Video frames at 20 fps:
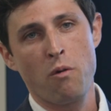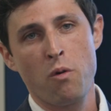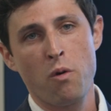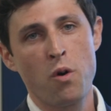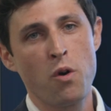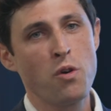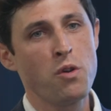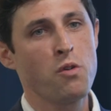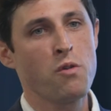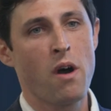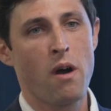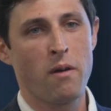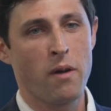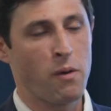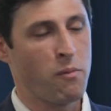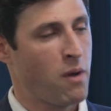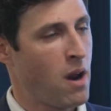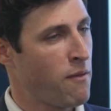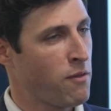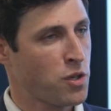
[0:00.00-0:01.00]
who
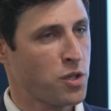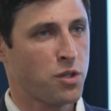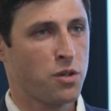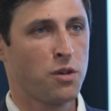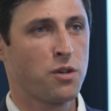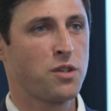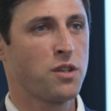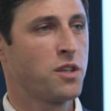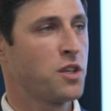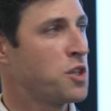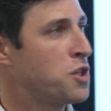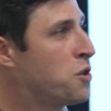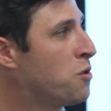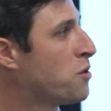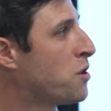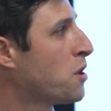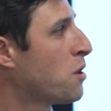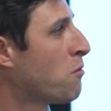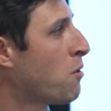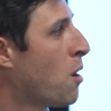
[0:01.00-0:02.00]
whatever surgeon is
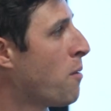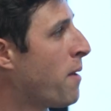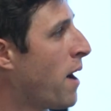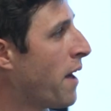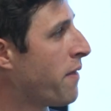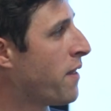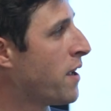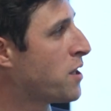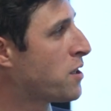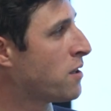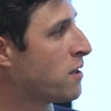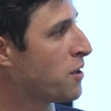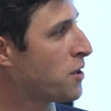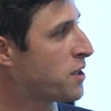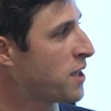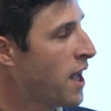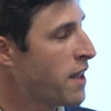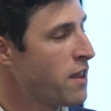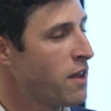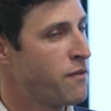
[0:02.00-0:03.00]
using the robot, they should
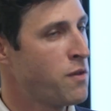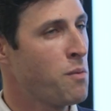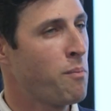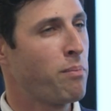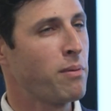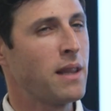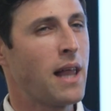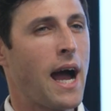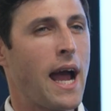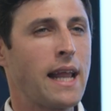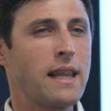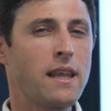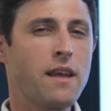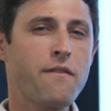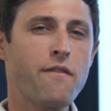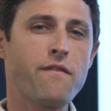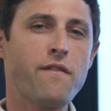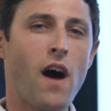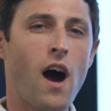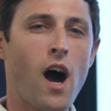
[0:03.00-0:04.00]
understand that if you blindly
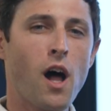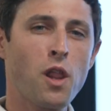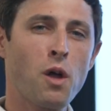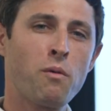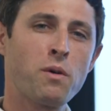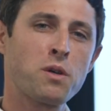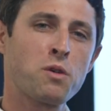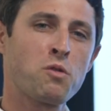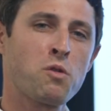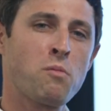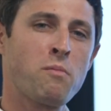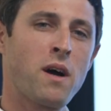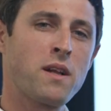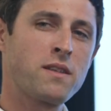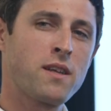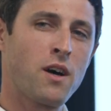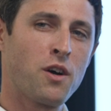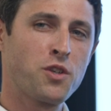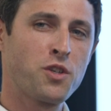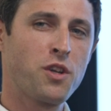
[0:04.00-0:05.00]
follow what the
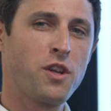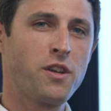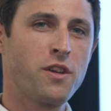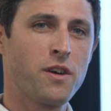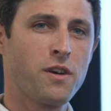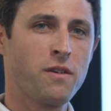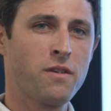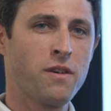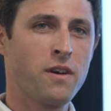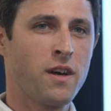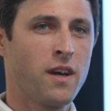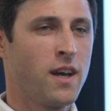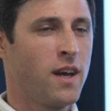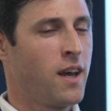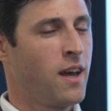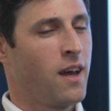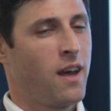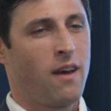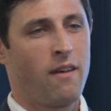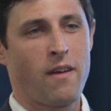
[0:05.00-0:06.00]
robot tells you to do,
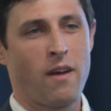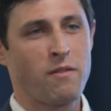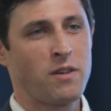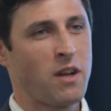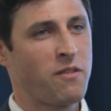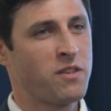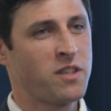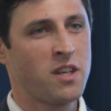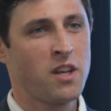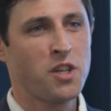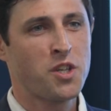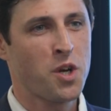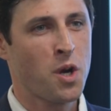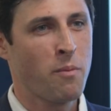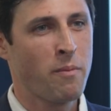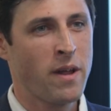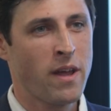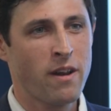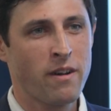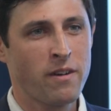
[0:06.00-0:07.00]
if anyone's ever seen
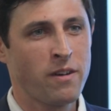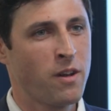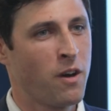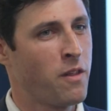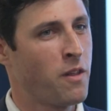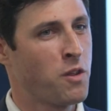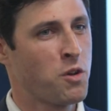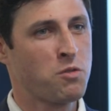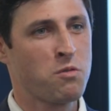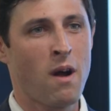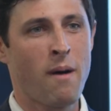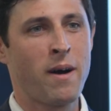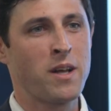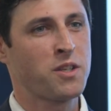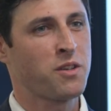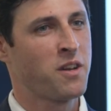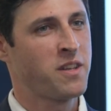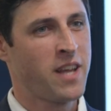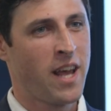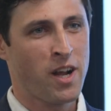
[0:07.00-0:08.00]
Terminator, you know that those robots
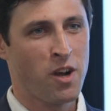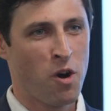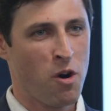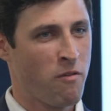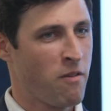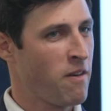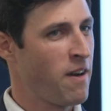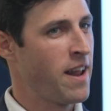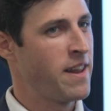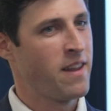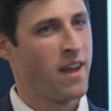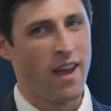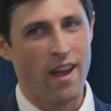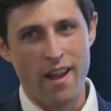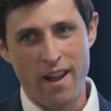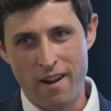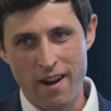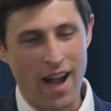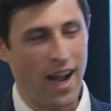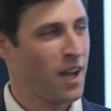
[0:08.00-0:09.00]
are going to take over and
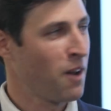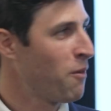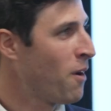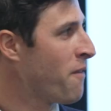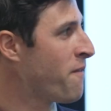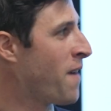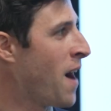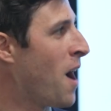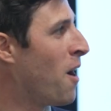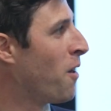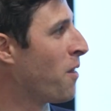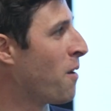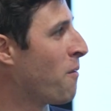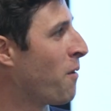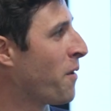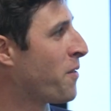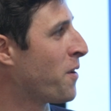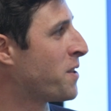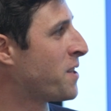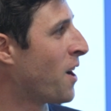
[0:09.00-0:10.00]
you're not going to want to follow them
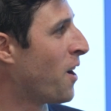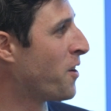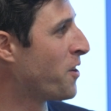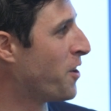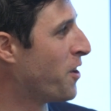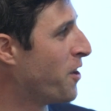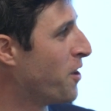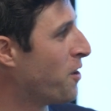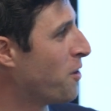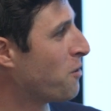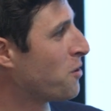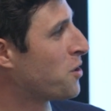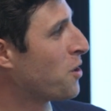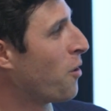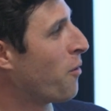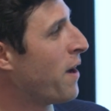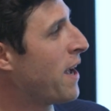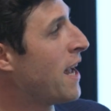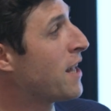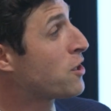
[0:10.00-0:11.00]
what they're telling you to do.
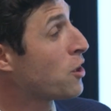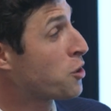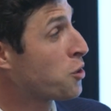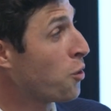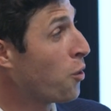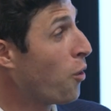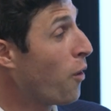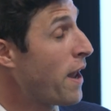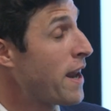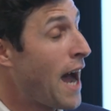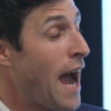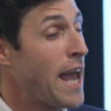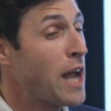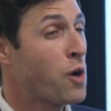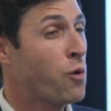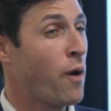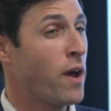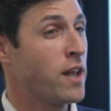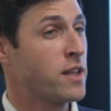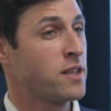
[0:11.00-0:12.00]
So it's a tool, and I
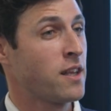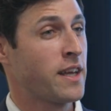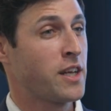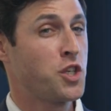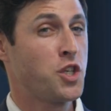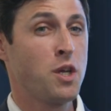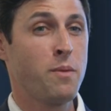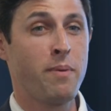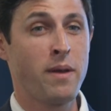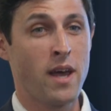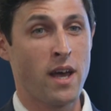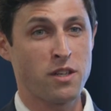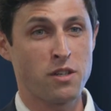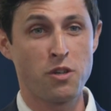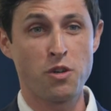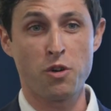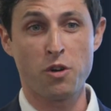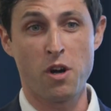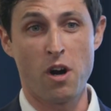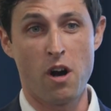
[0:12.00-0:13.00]
equate it to like GPS
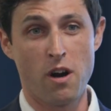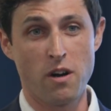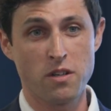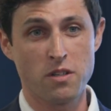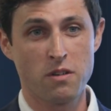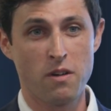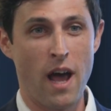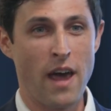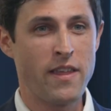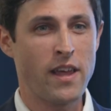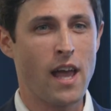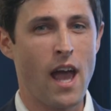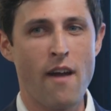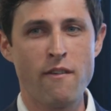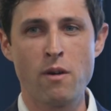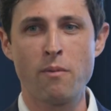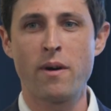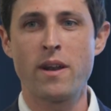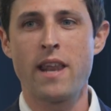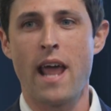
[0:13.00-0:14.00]
in your cars. I think
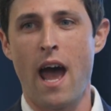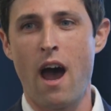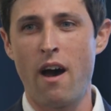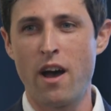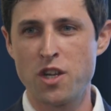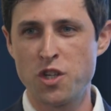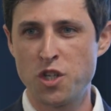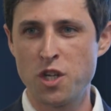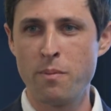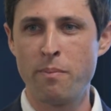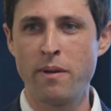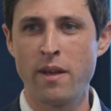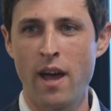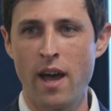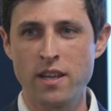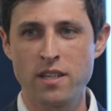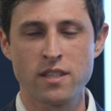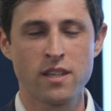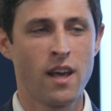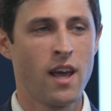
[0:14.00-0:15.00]
everyone now has
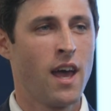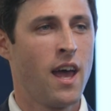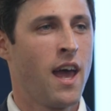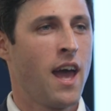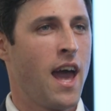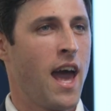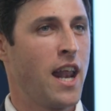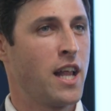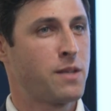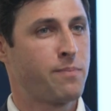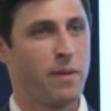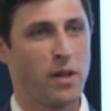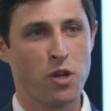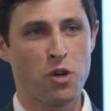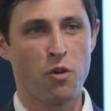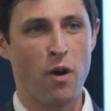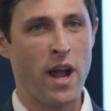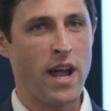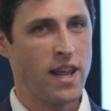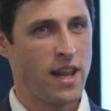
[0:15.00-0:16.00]
GPS, and it's been
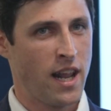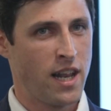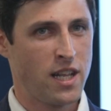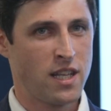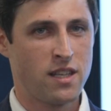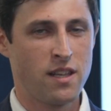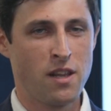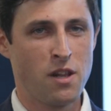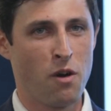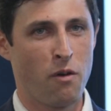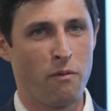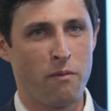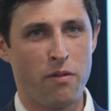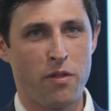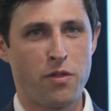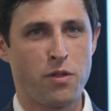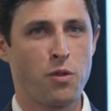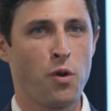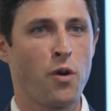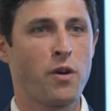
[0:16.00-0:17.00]
great. And it's
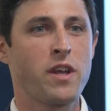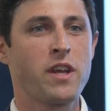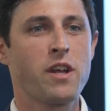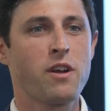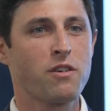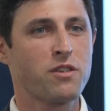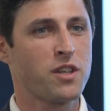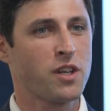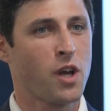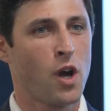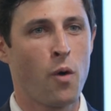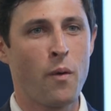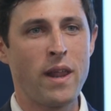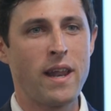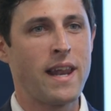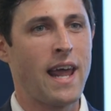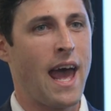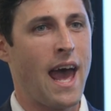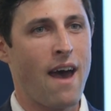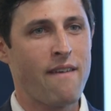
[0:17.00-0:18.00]
30 years ago we
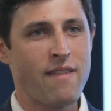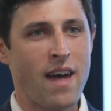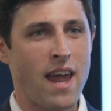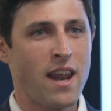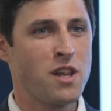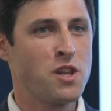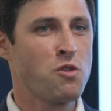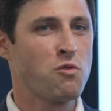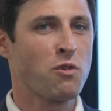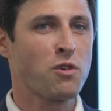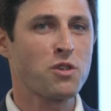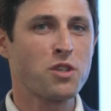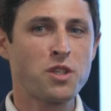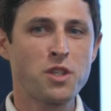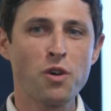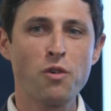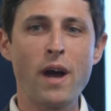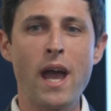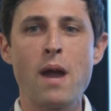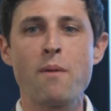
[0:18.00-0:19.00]
didn't have that, and you were
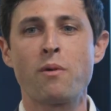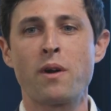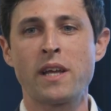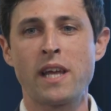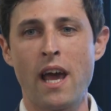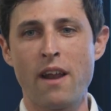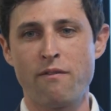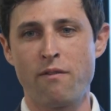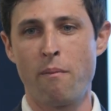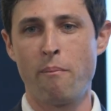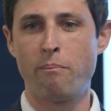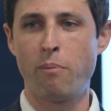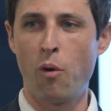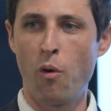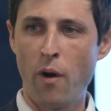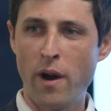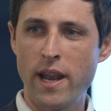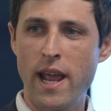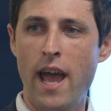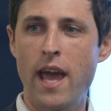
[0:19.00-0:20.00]
still able to get from
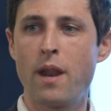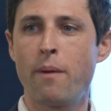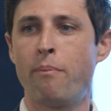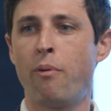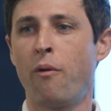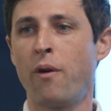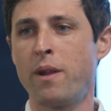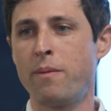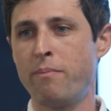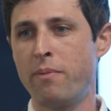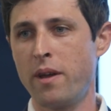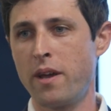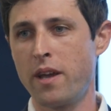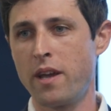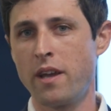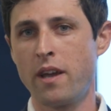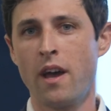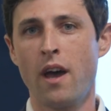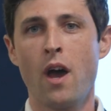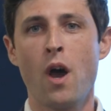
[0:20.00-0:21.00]
point A to point
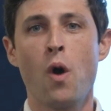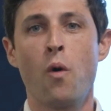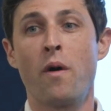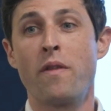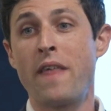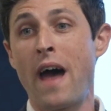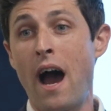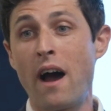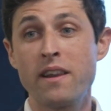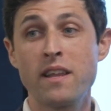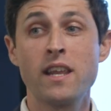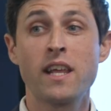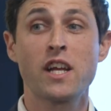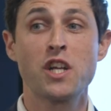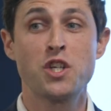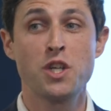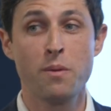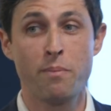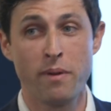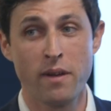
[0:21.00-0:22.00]
B without needing a
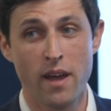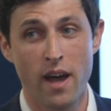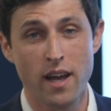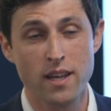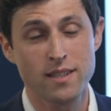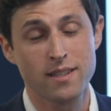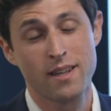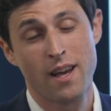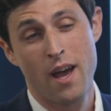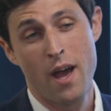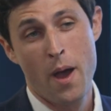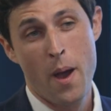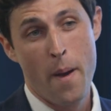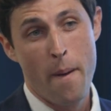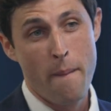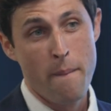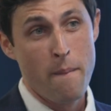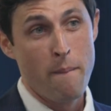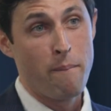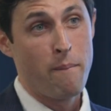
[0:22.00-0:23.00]
GPS.
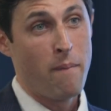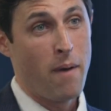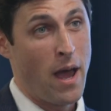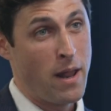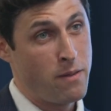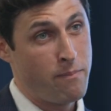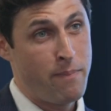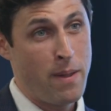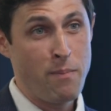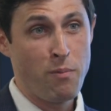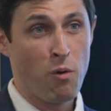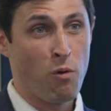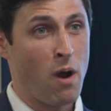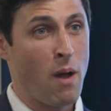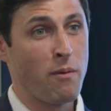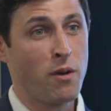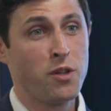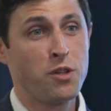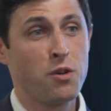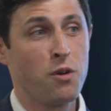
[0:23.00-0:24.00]
And people were
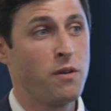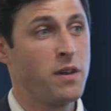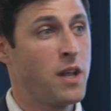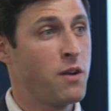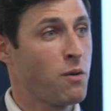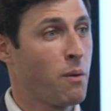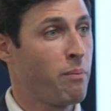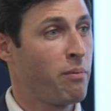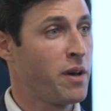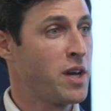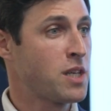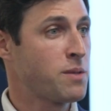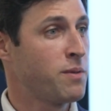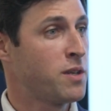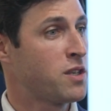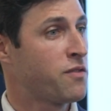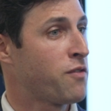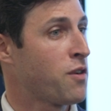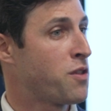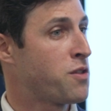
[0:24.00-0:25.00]
able to do knee
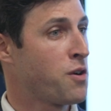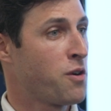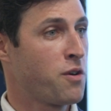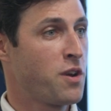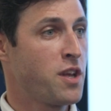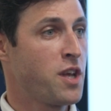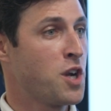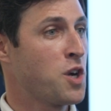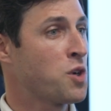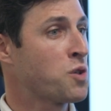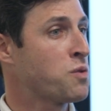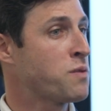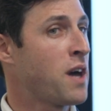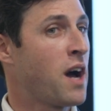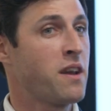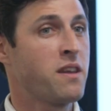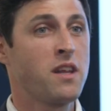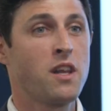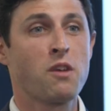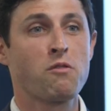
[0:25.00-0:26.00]
replacements for 30 years
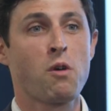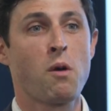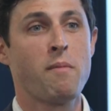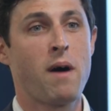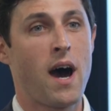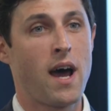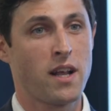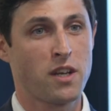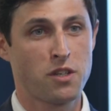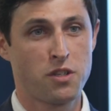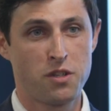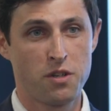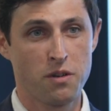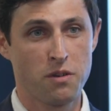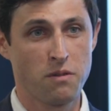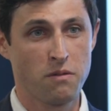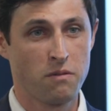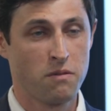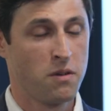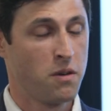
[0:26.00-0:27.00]
without needing robotics
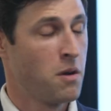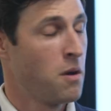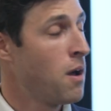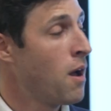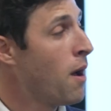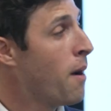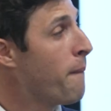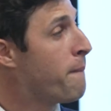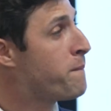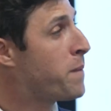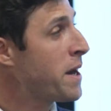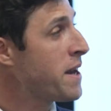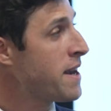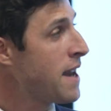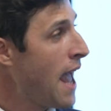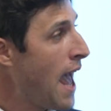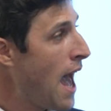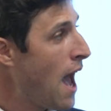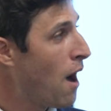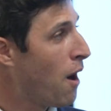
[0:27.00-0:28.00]
too. But
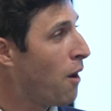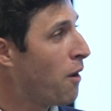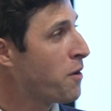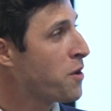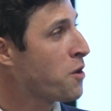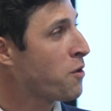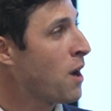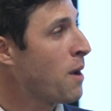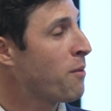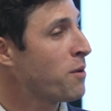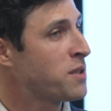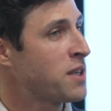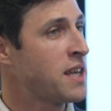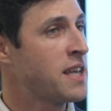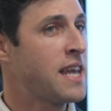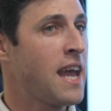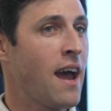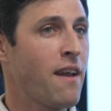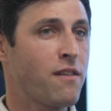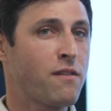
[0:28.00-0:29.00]
now you're able to
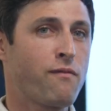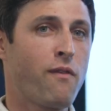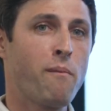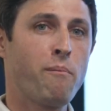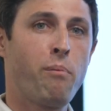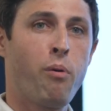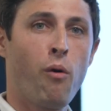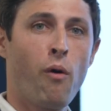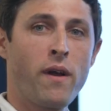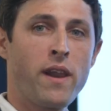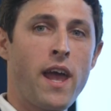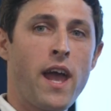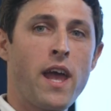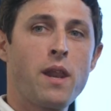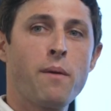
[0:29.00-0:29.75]
get from point A